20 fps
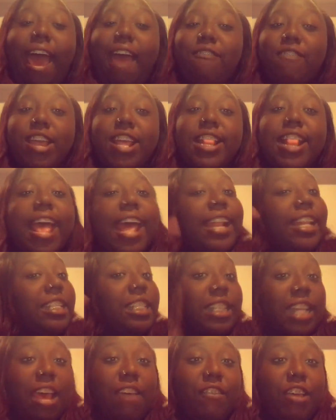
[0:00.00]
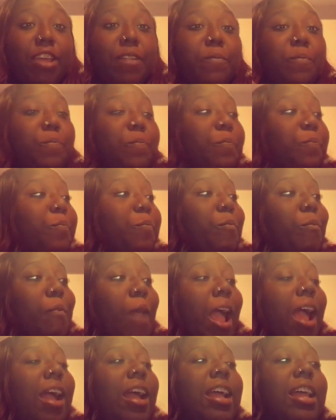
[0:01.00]
I rate that a seven.
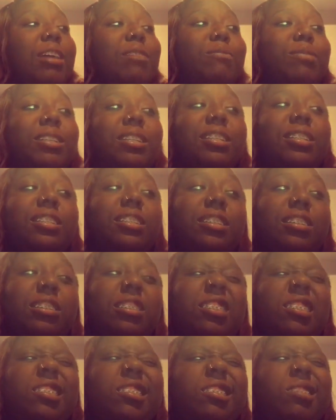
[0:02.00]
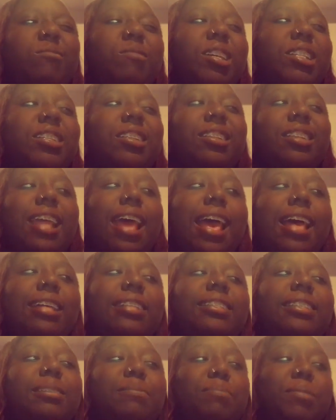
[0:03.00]
It was it wasn't
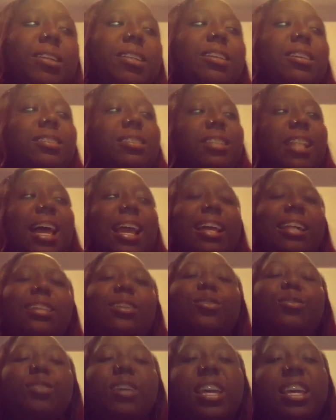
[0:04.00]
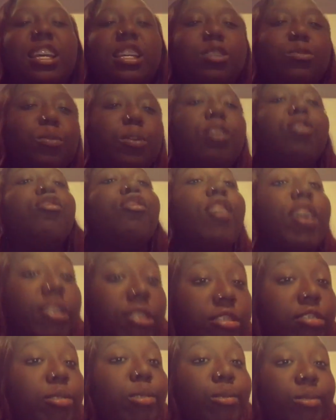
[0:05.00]
nasty, but it's like little kids would
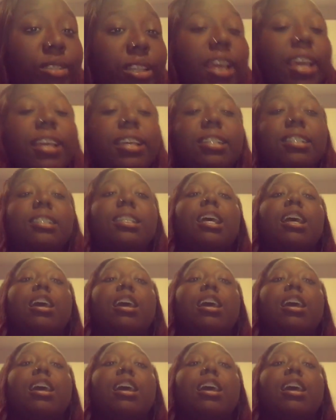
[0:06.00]
crush those things.